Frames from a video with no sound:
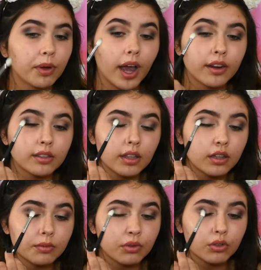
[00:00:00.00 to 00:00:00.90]
but I just think
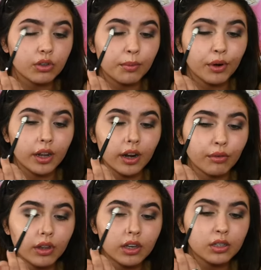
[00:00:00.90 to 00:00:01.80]
this blue is really pretty, and I
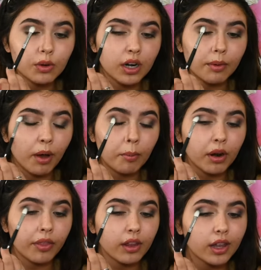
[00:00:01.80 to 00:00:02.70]
really just wanted to pop it
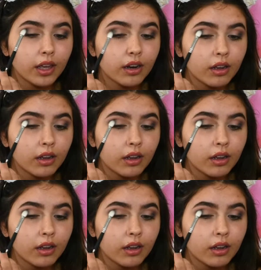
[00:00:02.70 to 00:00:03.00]
on the lid.